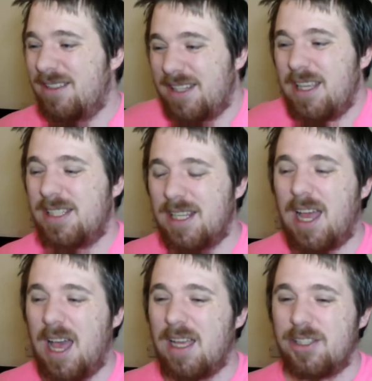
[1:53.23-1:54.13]
decent
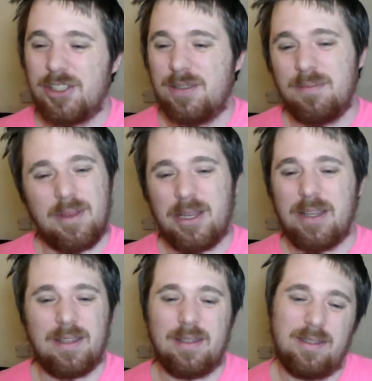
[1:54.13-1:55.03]
action,
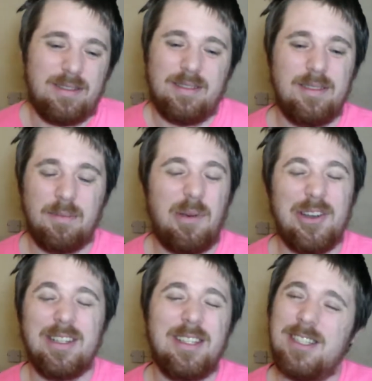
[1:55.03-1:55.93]
but
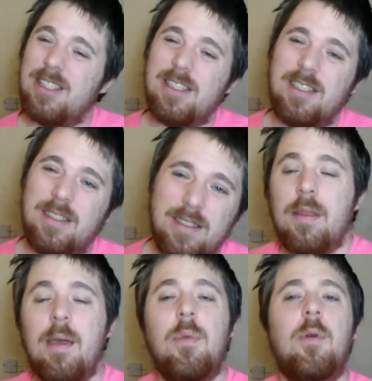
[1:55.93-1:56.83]
pointless.
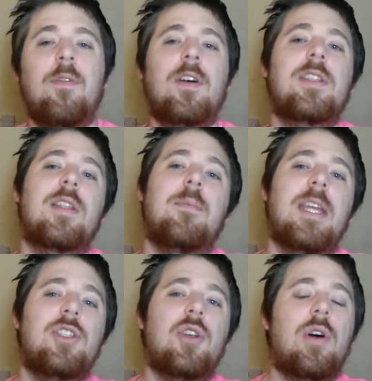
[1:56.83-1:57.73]
Then we move on to the
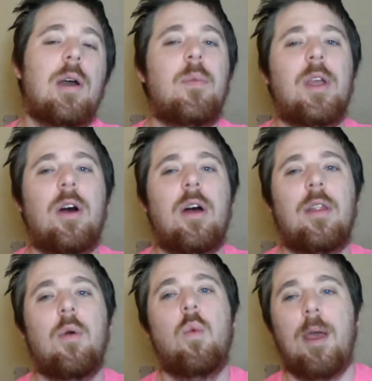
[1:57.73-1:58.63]
main show, and we
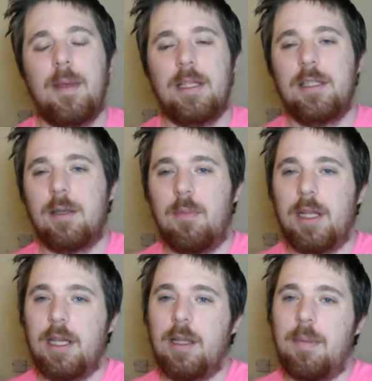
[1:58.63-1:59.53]
got the Women's
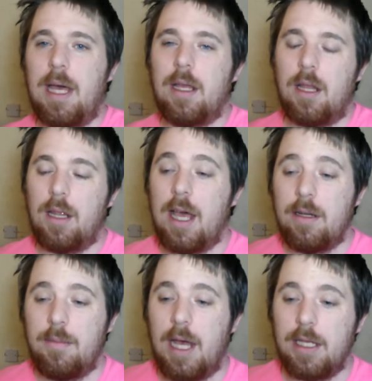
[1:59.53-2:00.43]
Money in the Bank
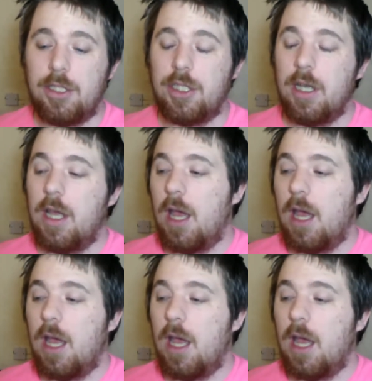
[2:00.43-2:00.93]
ladder match.